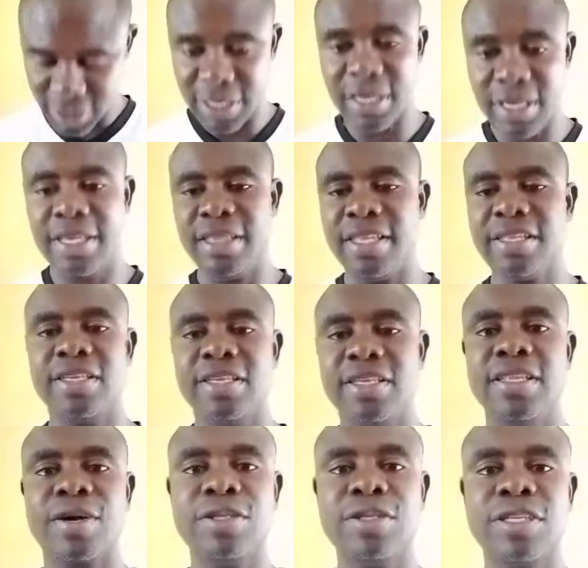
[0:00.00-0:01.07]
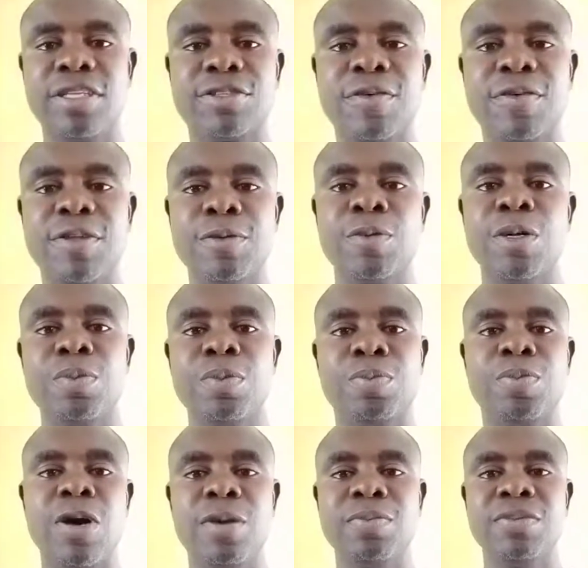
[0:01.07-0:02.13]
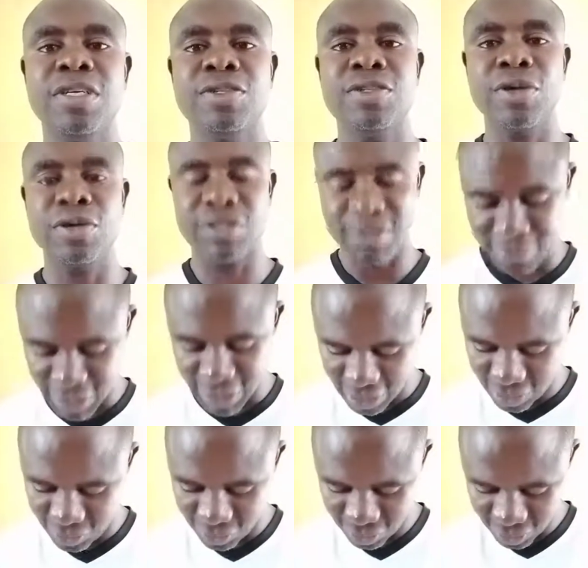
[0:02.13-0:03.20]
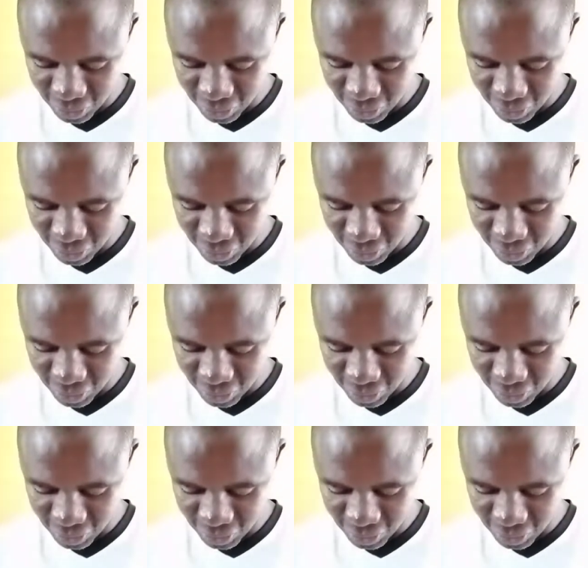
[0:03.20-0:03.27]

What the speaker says: In the context of this poem, the toast means